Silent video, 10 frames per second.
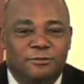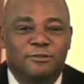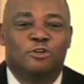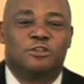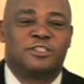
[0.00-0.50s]

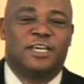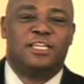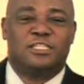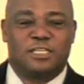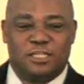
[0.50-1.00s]
Those
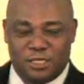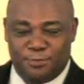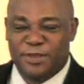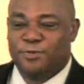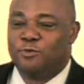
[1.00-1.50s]
days,
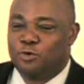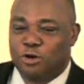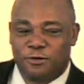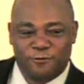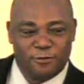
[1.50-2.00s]
people
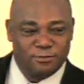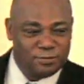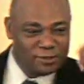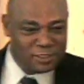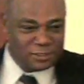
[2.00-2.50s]
worked from
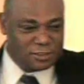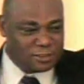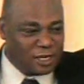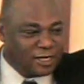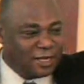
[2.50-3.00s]

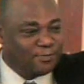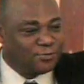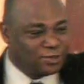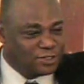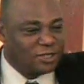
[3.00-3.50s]
sunup
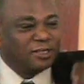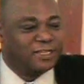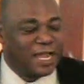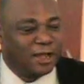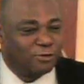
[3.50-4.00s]
to
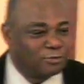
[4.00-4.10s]
sundown.